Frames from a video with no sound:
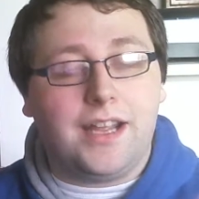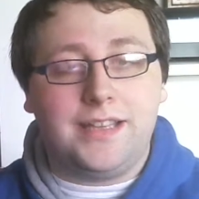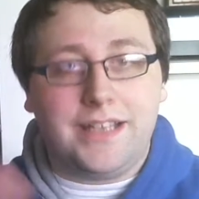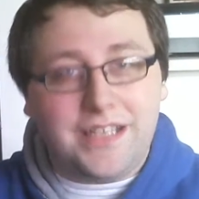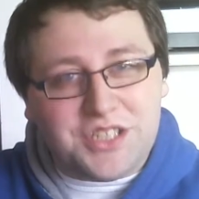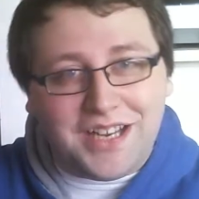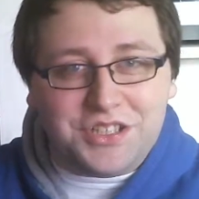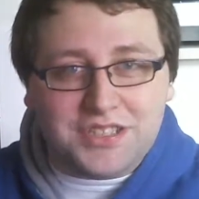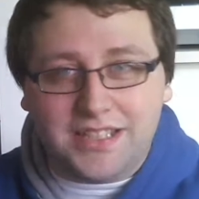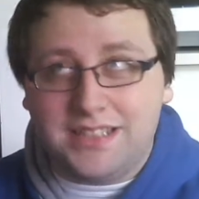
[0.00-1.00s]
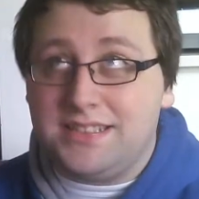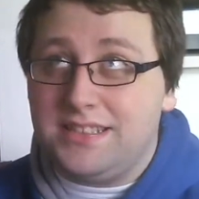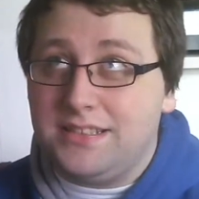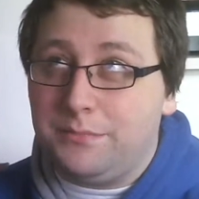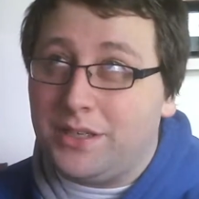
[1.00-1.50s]
And then he changes it in
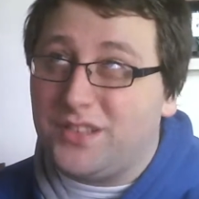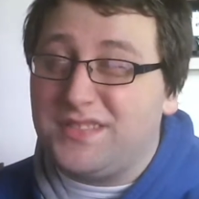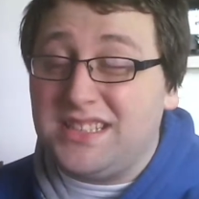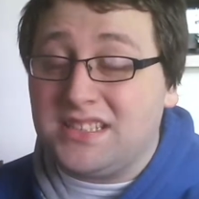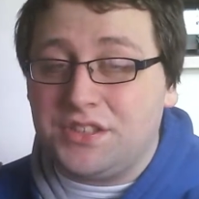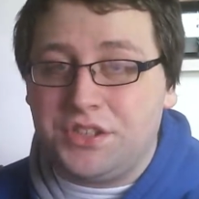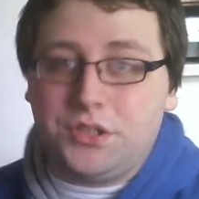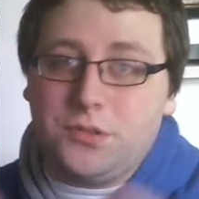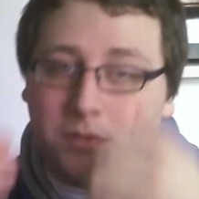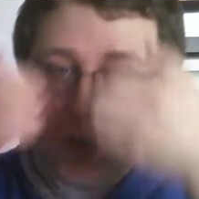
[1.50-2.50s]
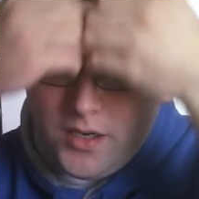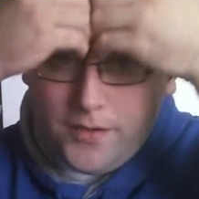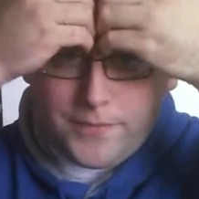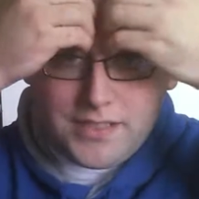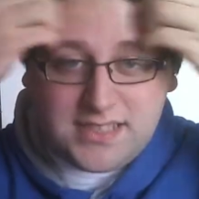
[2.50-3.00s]
middle of season 2
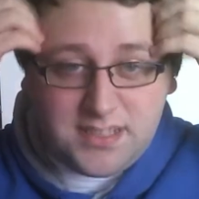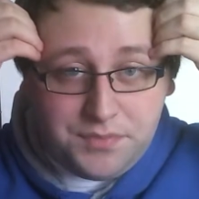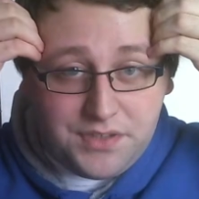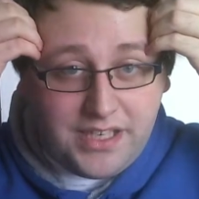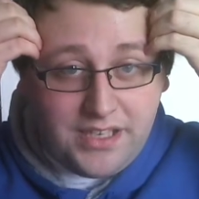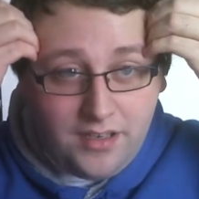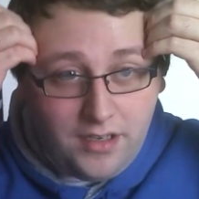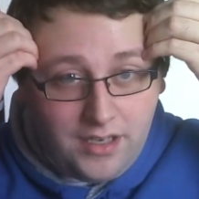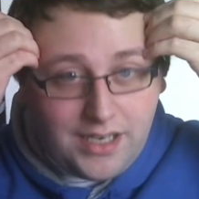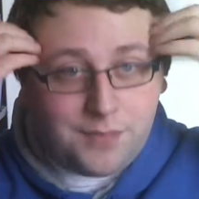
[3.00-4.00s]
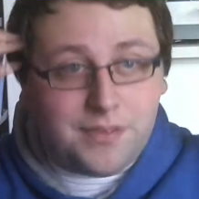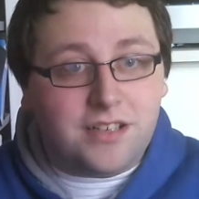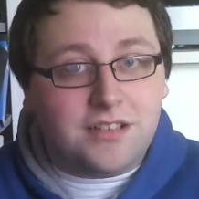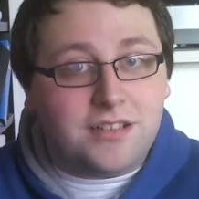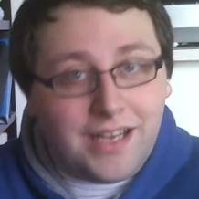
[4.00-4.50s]
for the split. And I'm like,
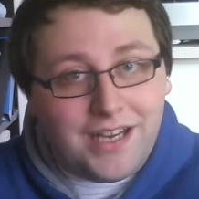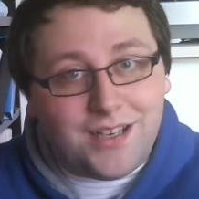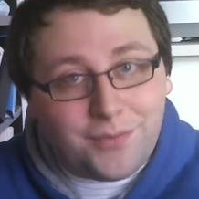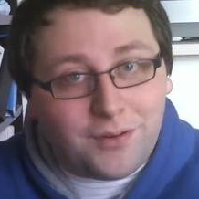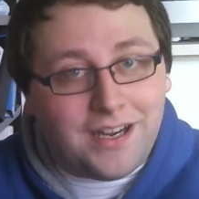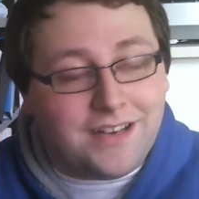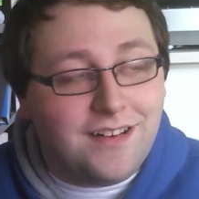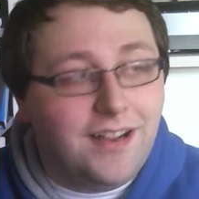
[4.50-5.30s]
oh, I hate your forehead.